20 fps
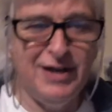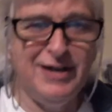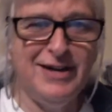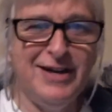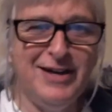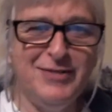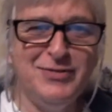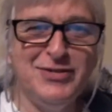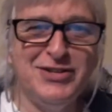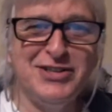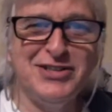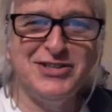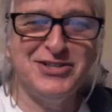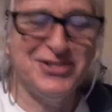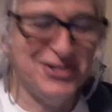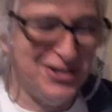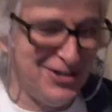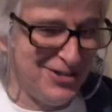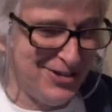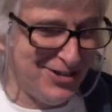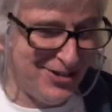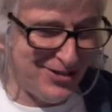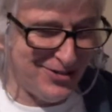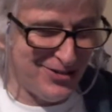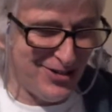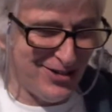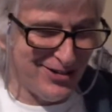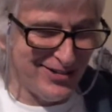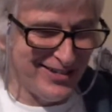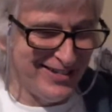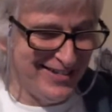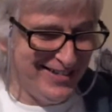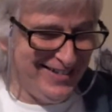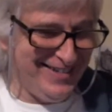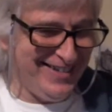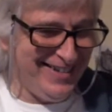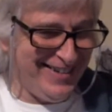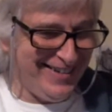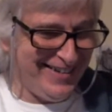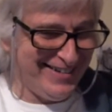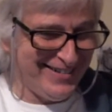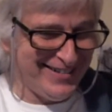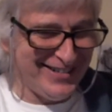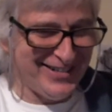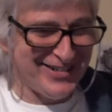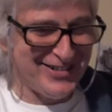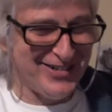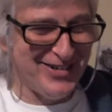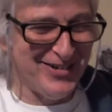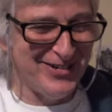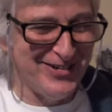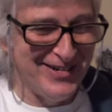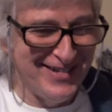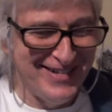Everything's going to go wrong. I just know.